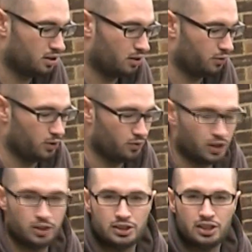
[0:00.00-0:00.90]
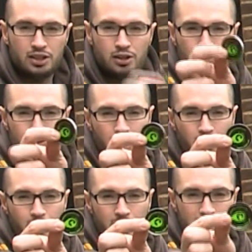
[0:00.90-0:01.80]
a few of those
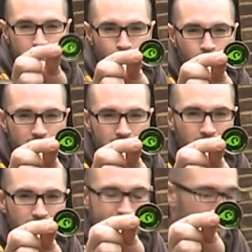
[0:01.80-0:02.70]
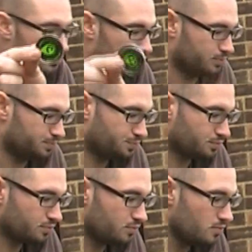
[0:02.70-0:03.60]
Firebird exploding targets left.
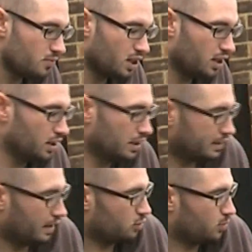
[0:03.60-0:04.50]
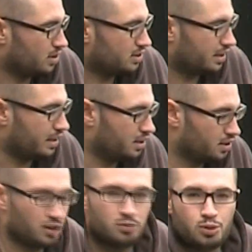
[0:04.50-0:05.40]
Now, as well as the
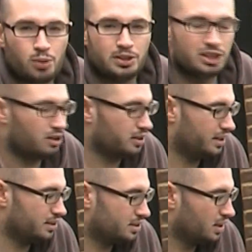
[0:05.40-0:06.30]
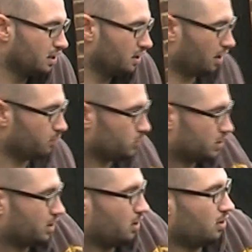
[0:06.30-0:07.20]
kind of proper targets, I've also
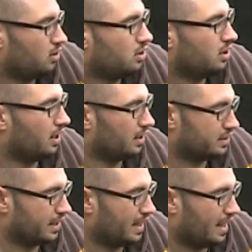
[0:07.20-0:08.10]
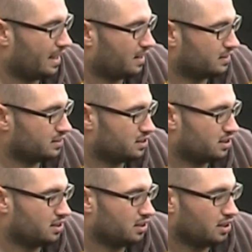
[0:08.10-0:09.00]
got tin cans,
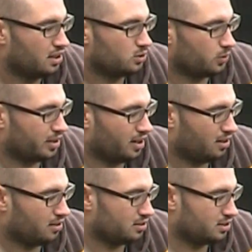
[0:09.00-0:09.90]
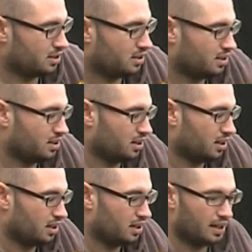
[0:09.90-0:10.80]
toy cars
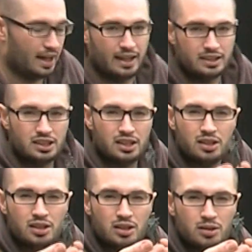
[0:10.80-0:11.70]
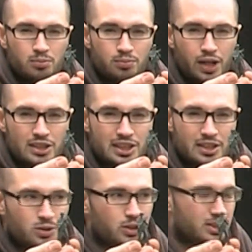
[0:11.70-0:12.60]
and plastic
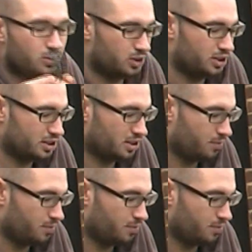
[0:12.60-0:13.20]
toy soldiers.